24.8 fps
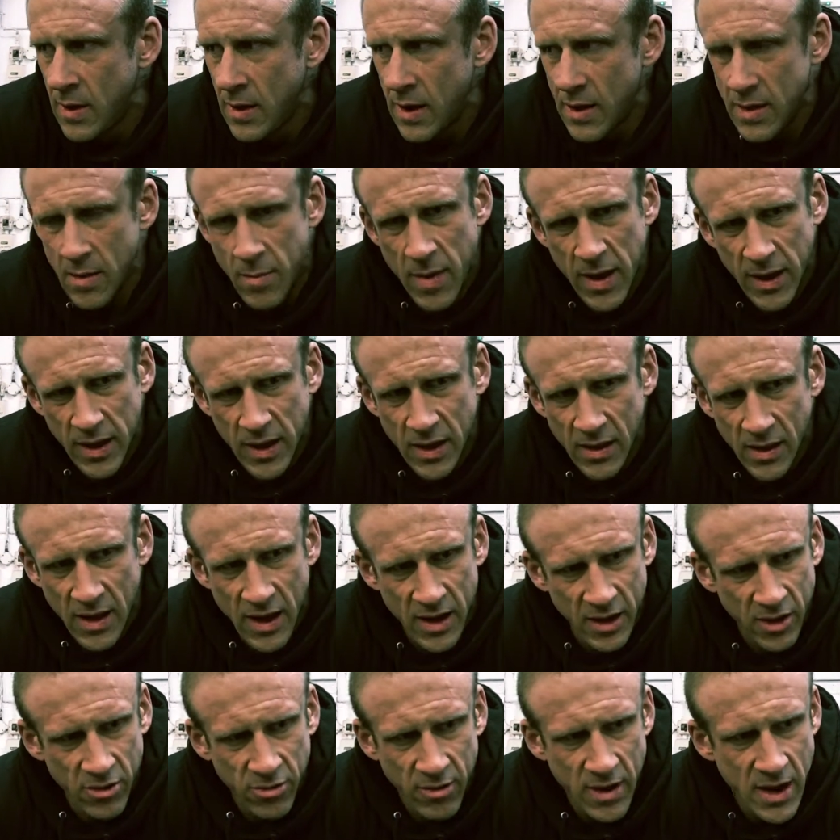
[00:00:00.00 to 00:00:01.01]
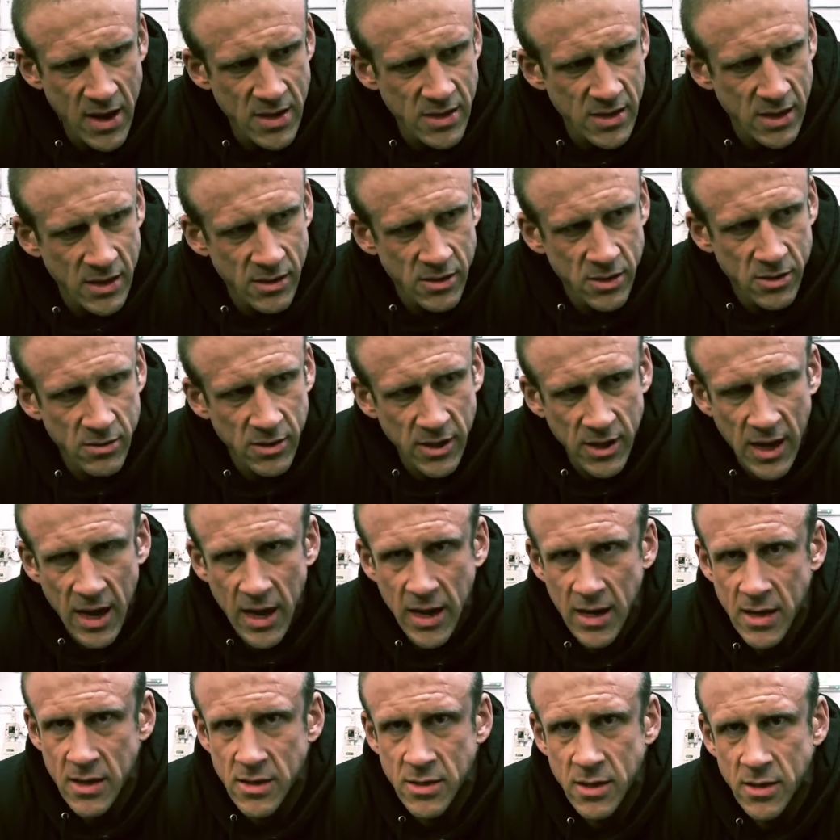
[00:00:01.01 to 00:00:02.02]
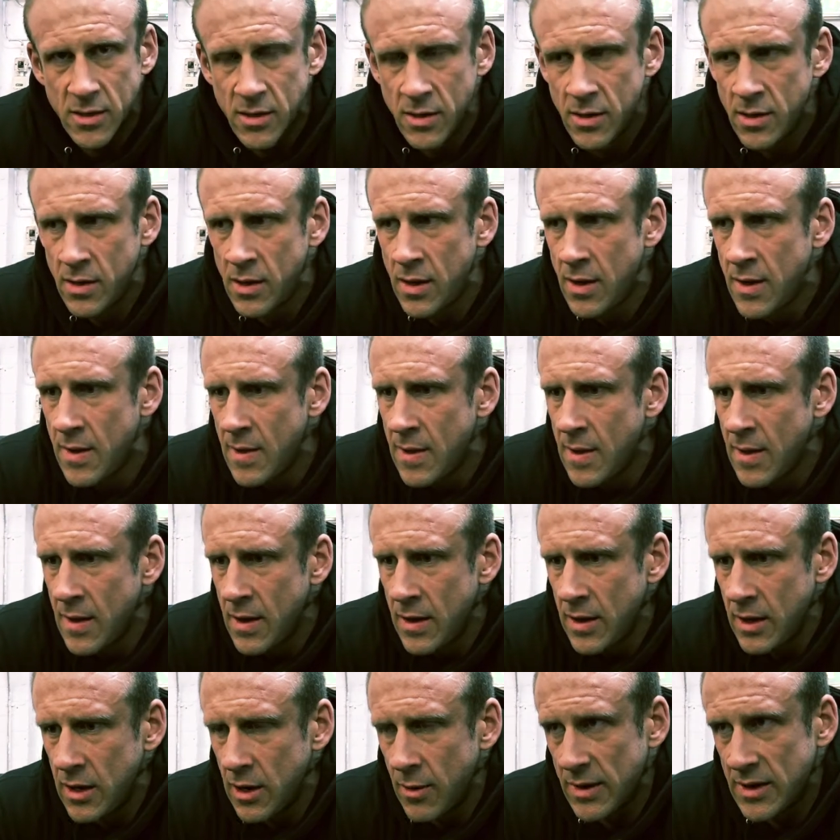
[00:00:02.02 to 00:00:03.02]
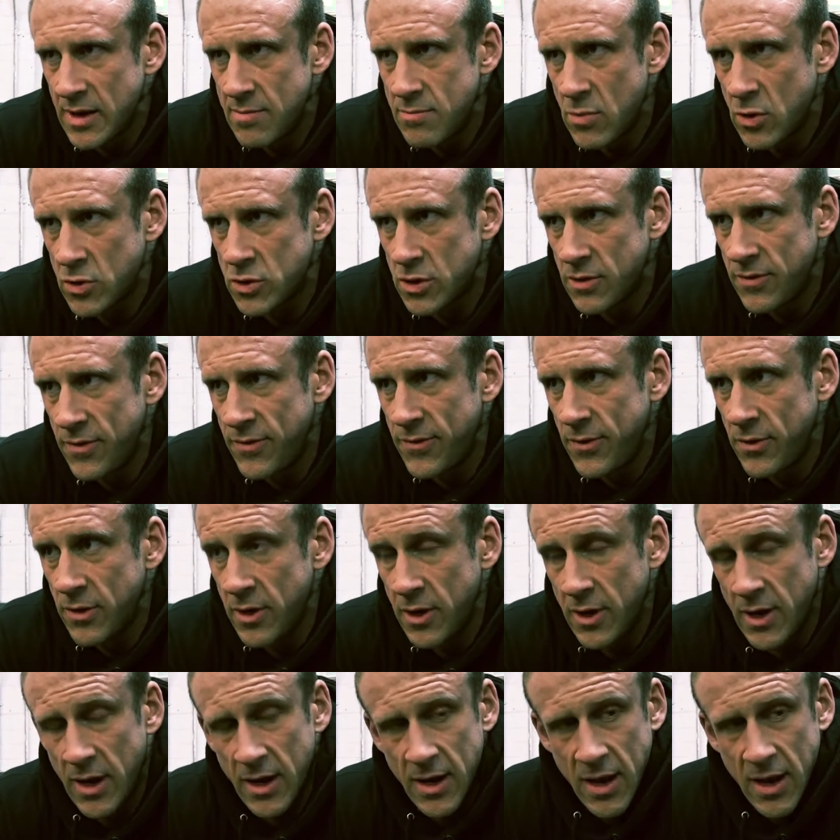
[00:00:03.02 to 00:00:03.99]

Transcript: and they're making like crazy and gains and, you know, adding muscle for fun.